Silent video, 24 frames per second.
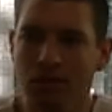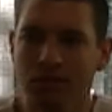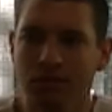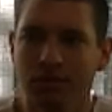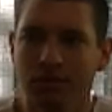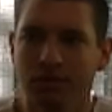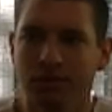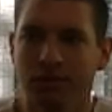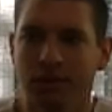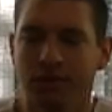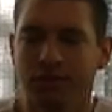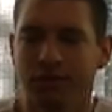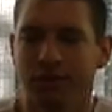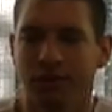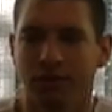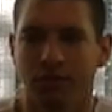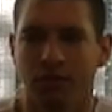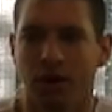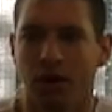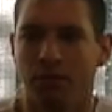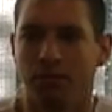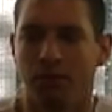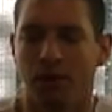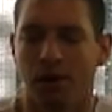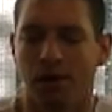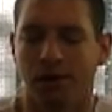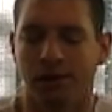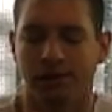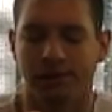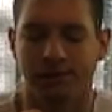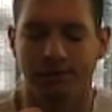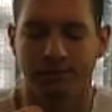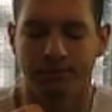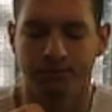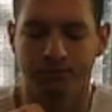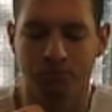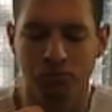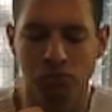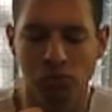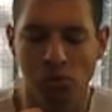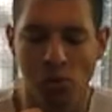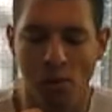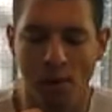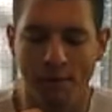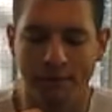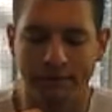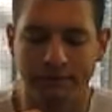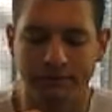Still tastes like raw broccoli,
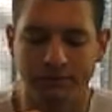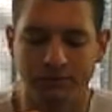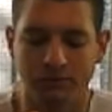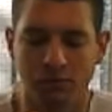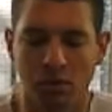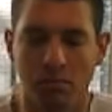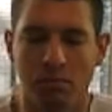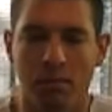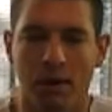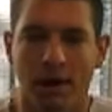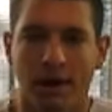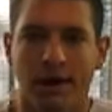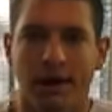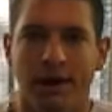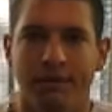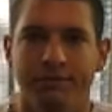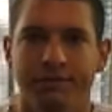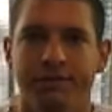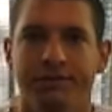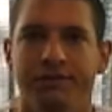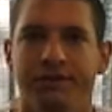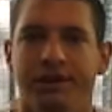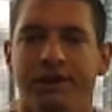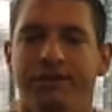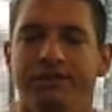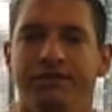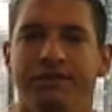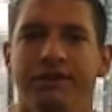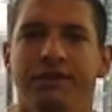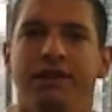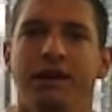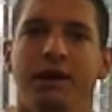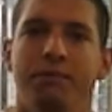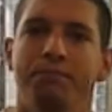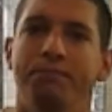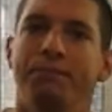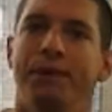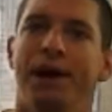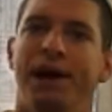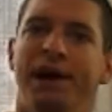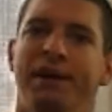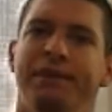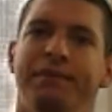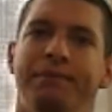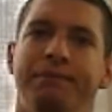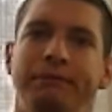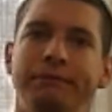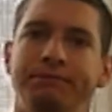but I have to say it's not that
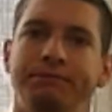bad.